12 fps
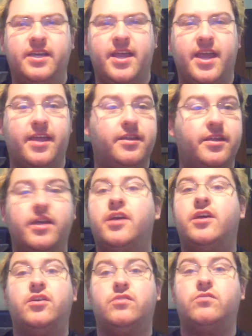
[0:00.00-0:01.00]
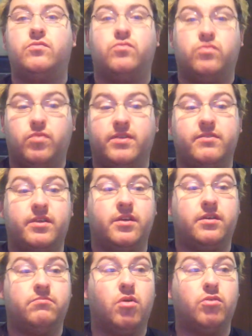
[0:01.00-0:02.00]
And one of
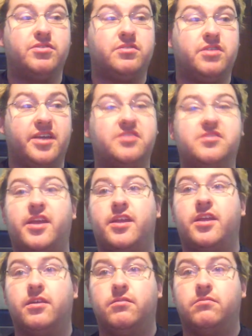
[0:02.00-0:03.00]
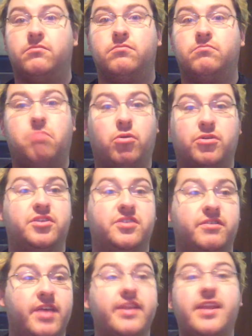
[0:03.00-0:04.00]
the most exciting portions
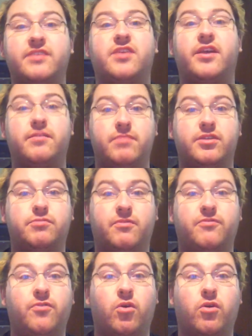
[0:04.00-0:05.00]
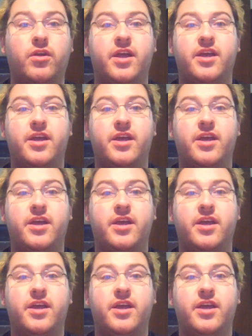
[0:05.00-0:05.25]
of that, as I had mentioned before,